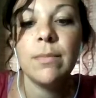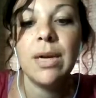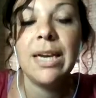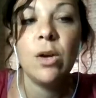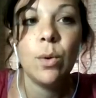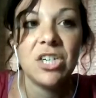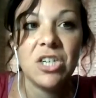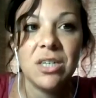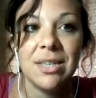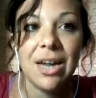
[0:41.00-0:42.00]
any
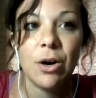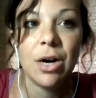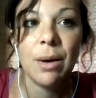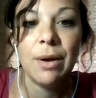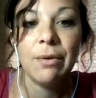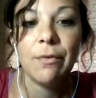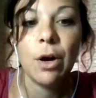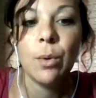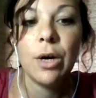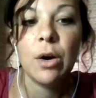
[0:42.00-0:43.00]
questions that are coming
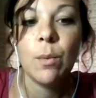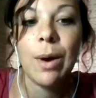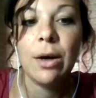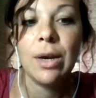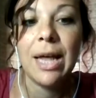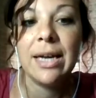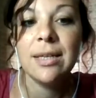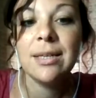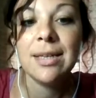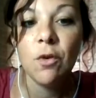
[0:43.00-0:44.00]
forward around like
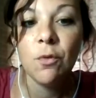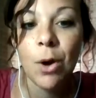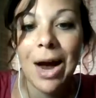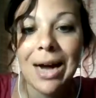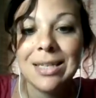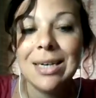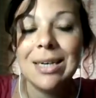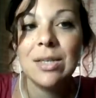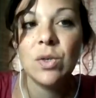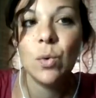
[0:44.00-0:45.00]
self-practice